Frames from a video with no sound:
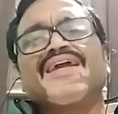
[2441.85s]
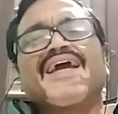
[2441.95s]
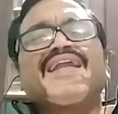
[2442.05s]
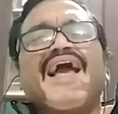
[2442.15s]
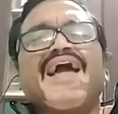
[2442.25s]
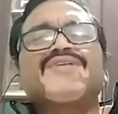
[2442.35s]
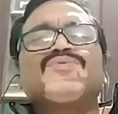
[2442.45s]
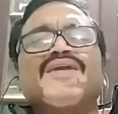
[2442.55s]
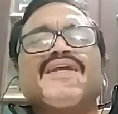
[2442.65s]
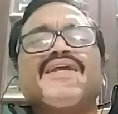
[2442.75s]
can
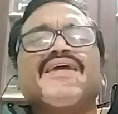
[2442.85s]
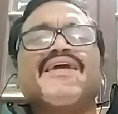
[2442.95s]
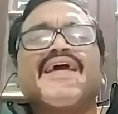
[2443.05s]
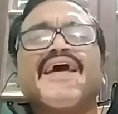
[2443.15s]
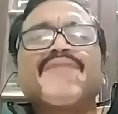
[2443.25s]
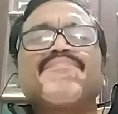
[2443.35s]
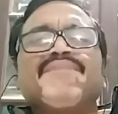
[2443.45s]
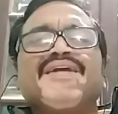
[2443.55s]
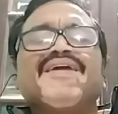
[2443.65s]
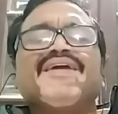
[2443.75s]
actually help
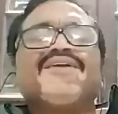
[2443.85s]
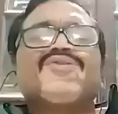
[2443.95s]
me